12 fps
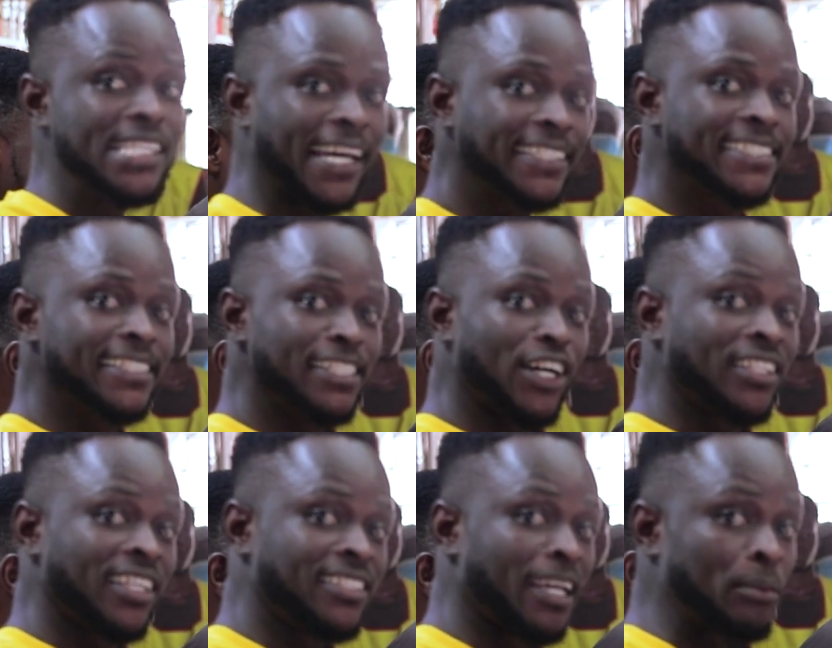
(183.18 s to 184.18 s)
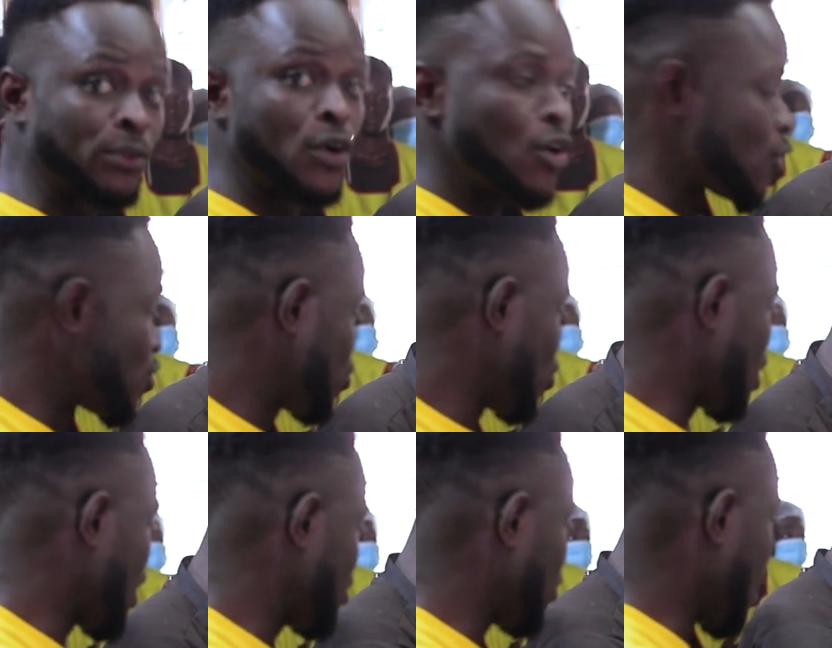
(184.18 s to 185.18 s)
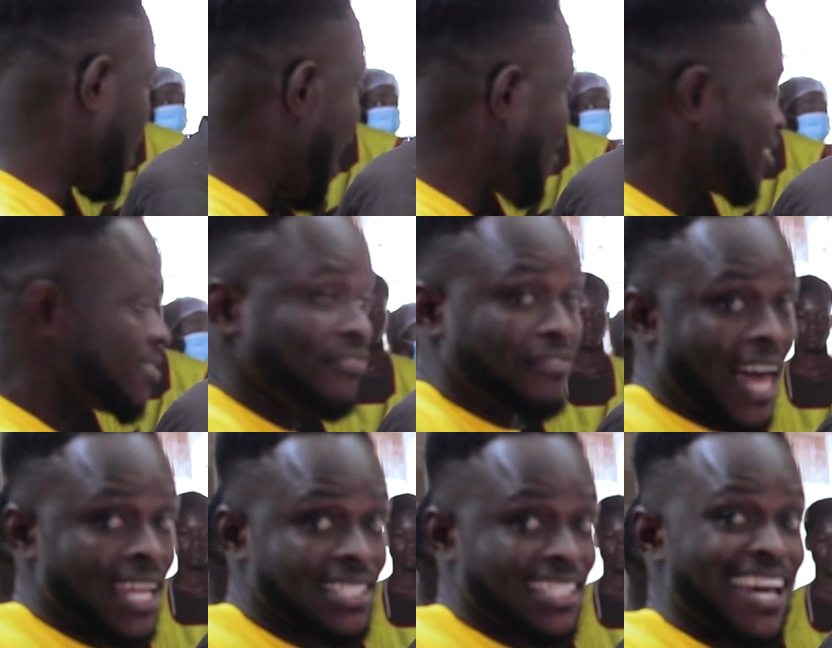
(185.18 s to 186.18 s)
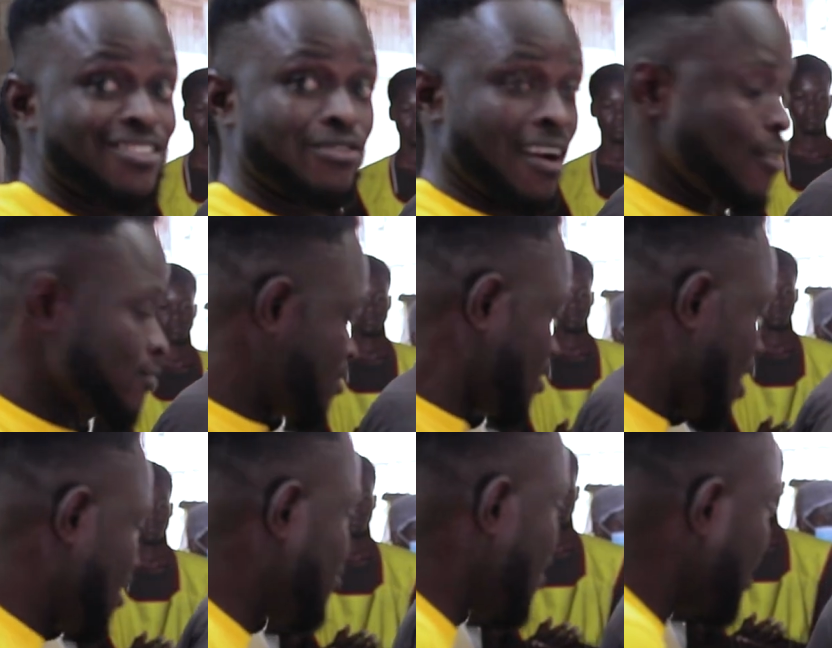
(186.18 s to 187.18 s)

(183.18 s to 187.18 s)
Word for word: gently on the table so that you can have it flat and round and